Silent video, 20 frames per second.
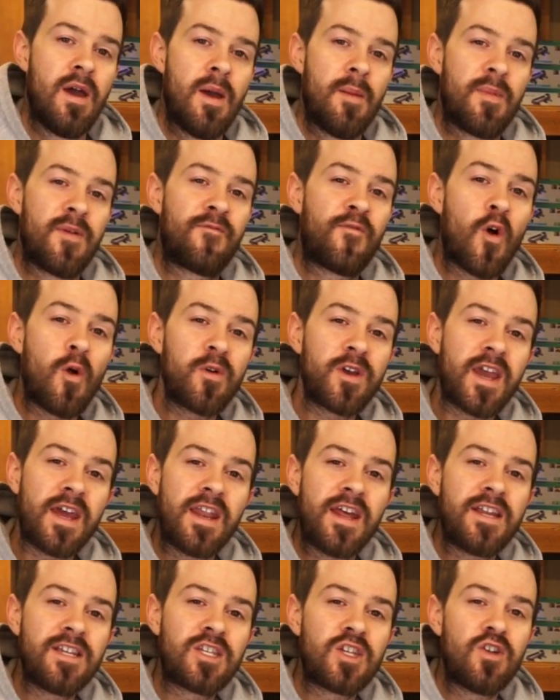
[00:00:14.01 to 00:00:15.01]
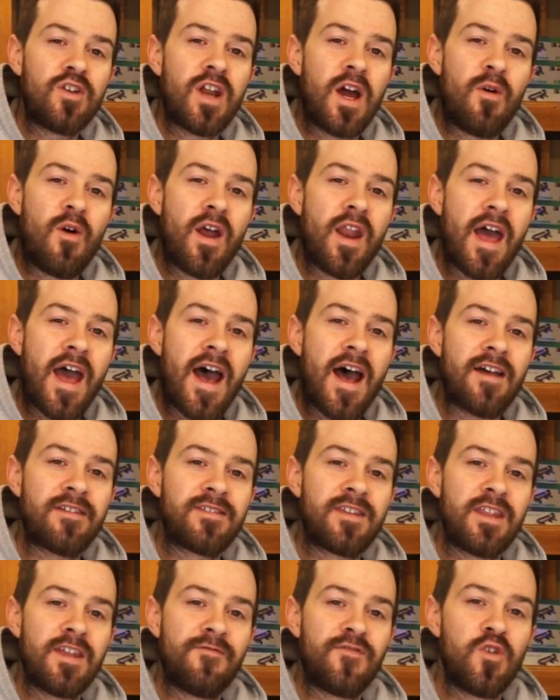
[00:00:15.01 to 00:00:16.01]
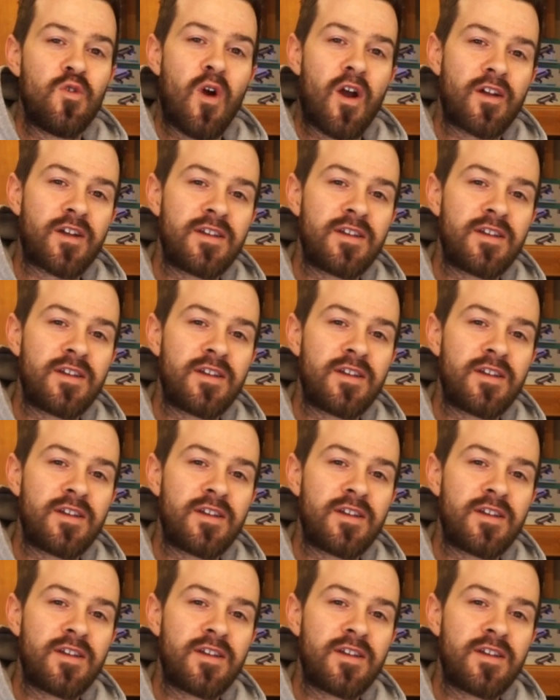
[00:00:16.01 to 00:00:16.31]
Before we get into it, I want to ask that if you are